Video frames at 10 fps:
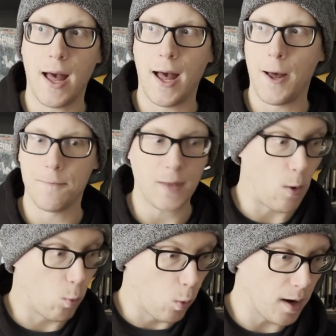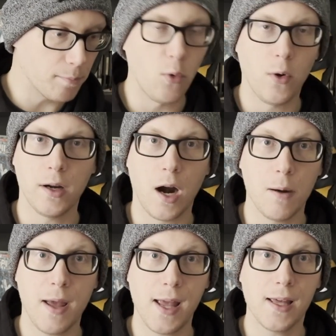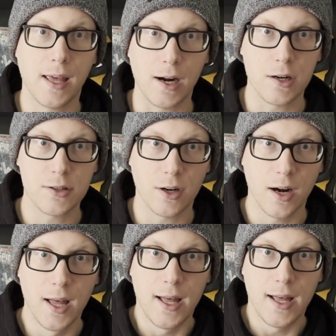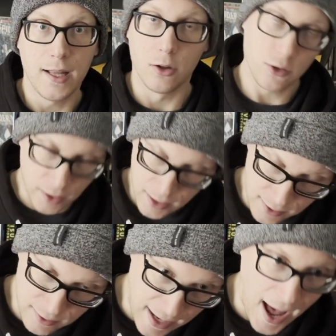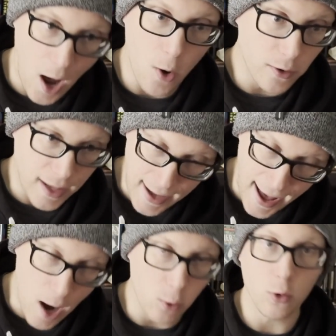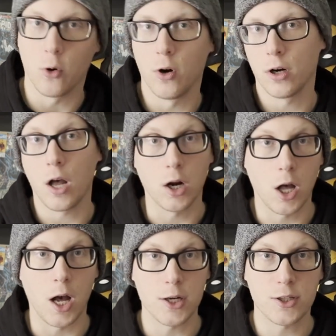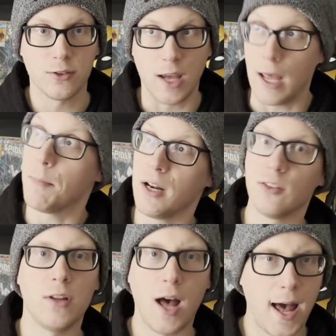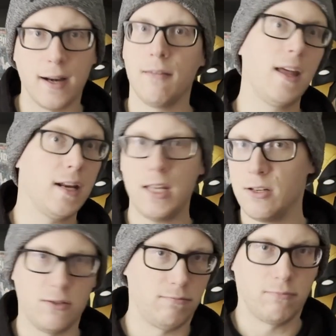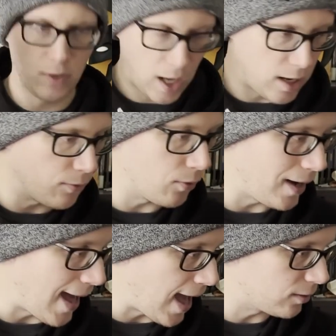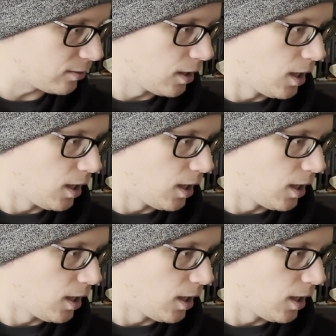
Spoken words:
At one point, our main character looks like he's down and out or unconscious, but he's not. And then he just kind of reacts.